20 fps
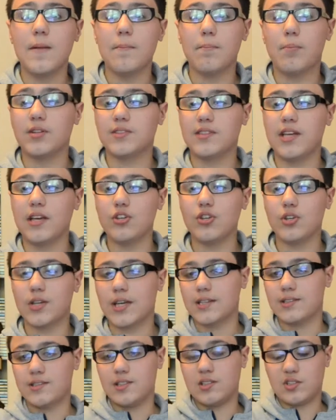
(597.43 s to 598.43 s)
But then you
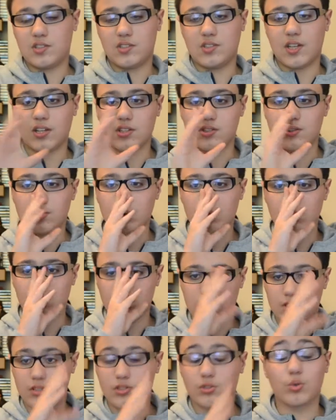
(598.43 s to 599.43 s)
get this
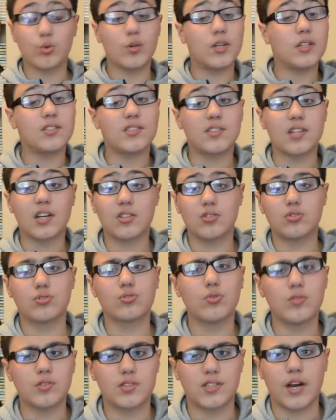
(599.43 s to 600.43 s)
Stegosaurus, this green
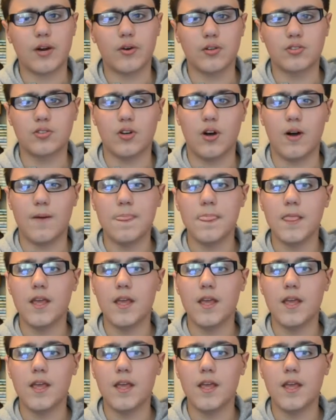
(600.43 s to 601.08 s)
Stegosaurus character.